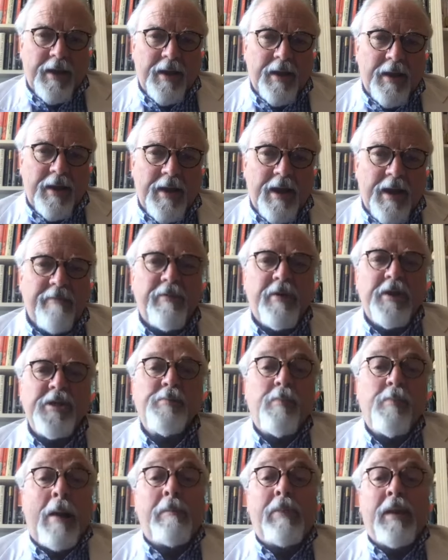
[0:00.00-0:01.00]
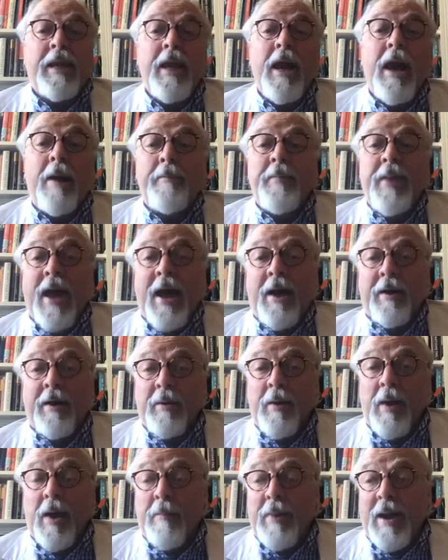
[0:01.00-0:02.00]
coverage bubbling up now
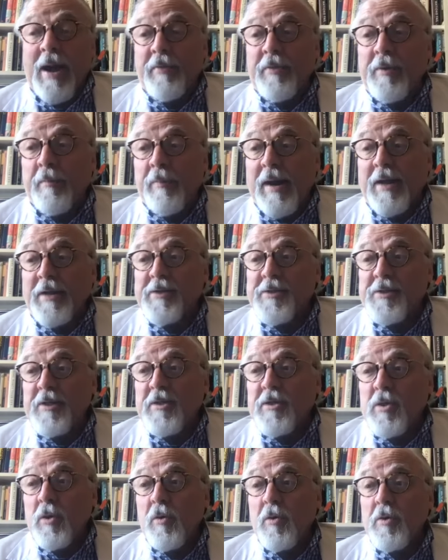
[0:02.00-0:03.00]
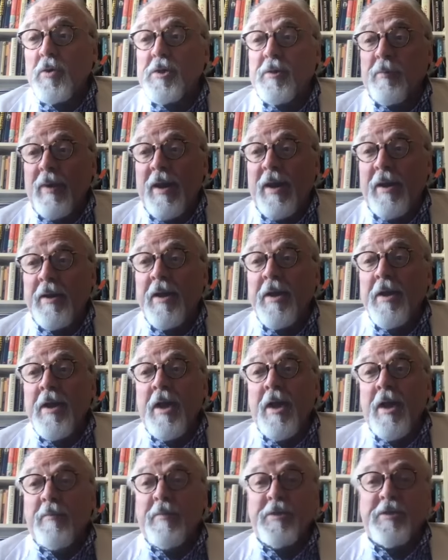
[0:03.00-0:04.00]
about the Brexit talks, about
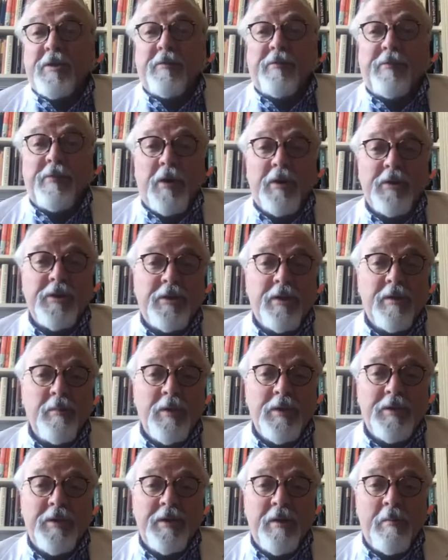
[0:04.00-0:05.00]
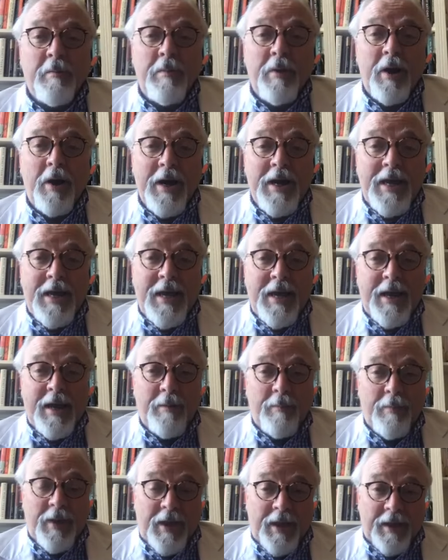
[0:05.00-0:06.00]
Mr. Frost and Mr. Barnier
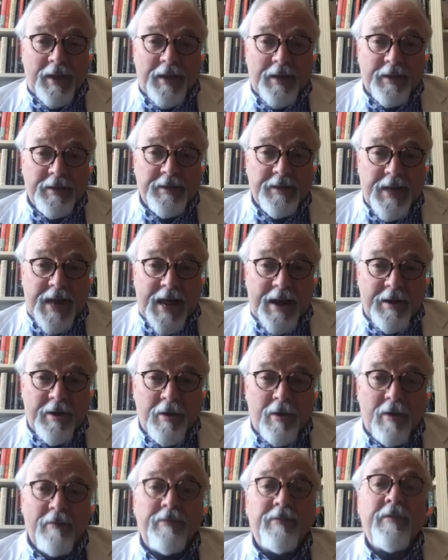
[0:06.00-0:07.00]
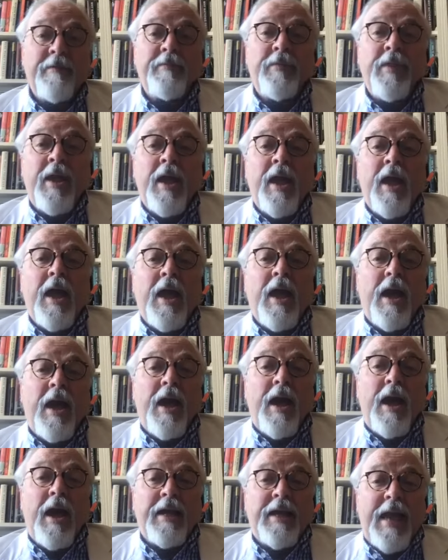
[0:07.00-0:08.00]
being in a standoff
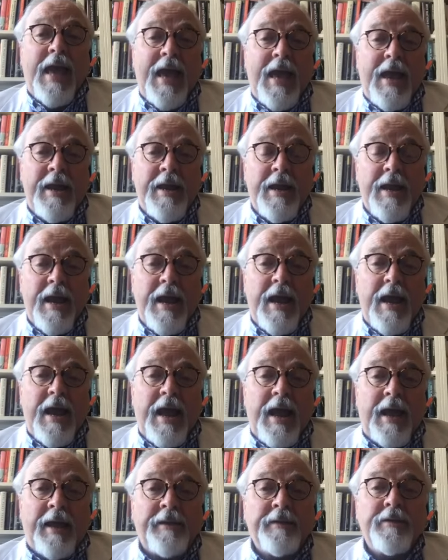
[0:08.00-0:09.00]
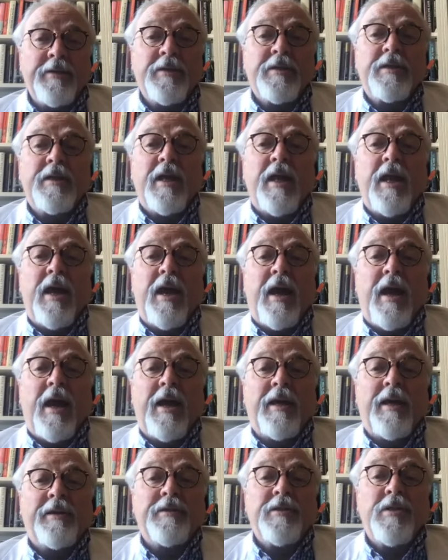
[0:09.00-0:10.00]
again, and
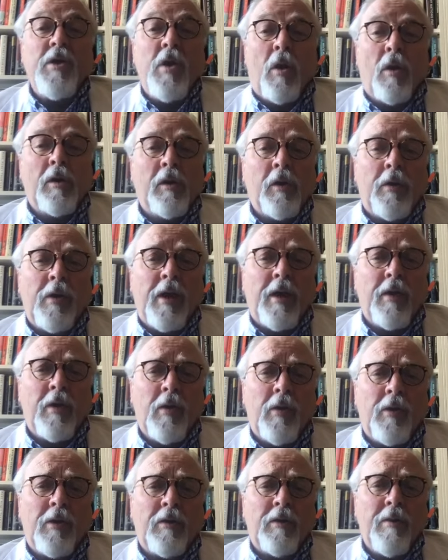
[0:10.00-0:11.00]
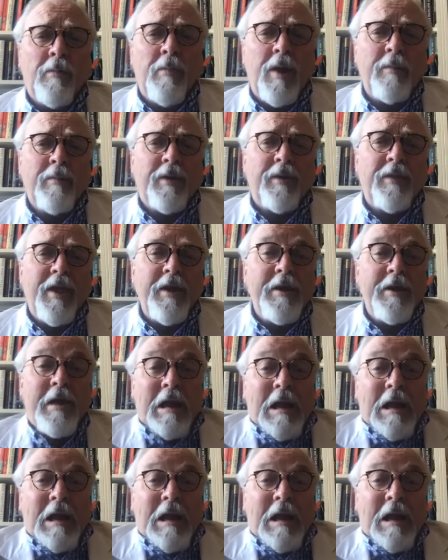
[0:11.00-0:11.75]
it's not looking good at the moment. I